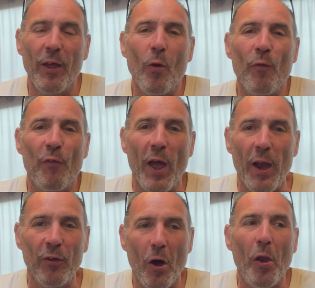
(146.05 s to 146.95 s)
In all
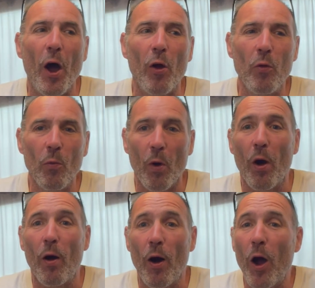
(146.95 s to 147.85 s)
fairness, I know, well,
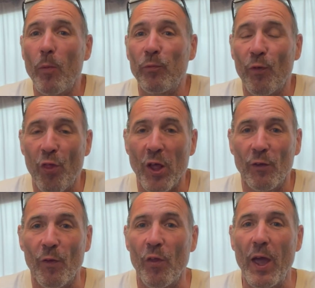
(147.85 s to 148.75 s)
I hope to think
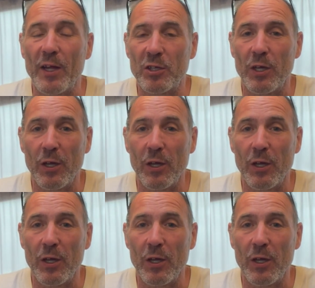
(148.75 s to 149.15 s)
that